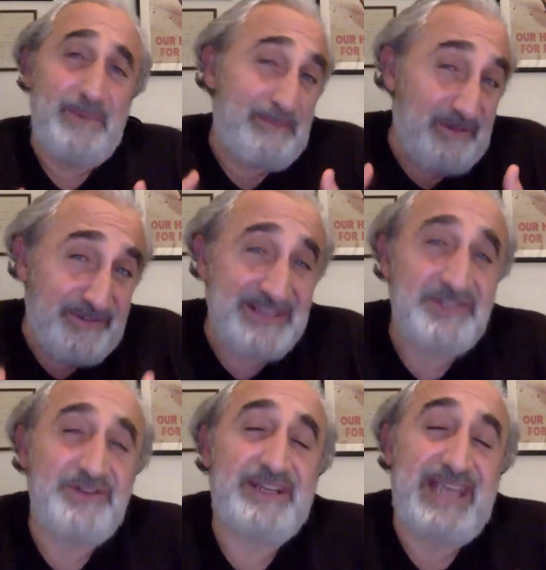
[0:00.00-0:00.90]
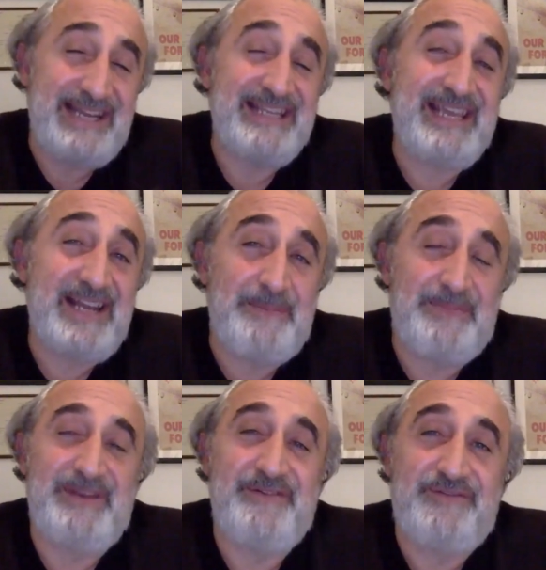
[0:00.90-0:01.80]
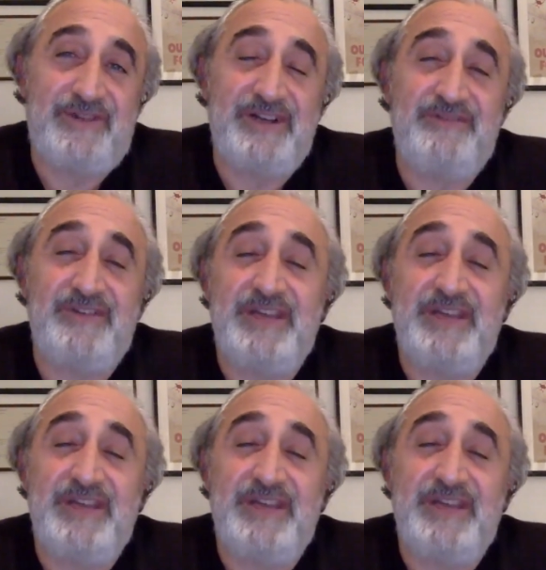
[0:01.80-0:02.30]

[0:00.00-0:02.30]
professor can get up in front of